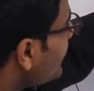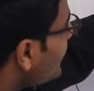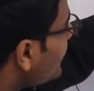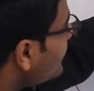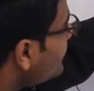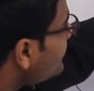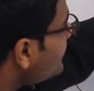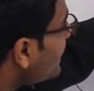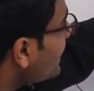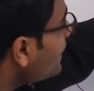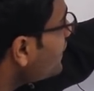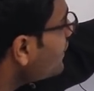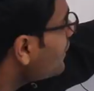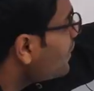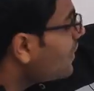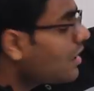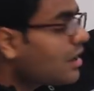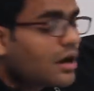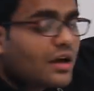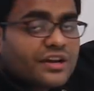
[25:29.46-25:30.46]
it sent
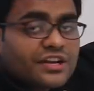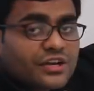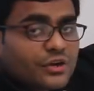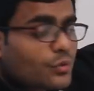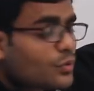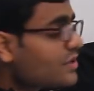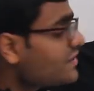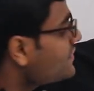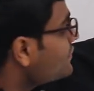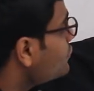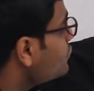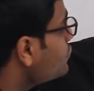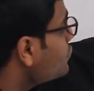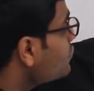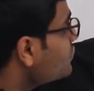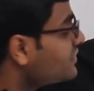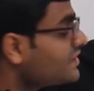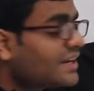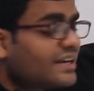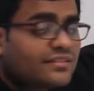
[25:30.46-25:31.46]
a request
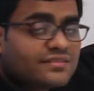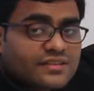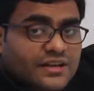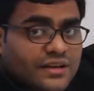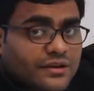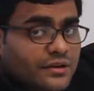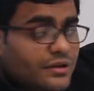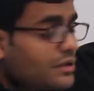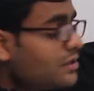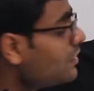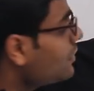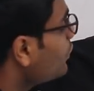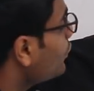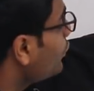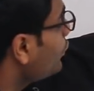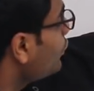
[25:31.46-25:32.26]
to send signal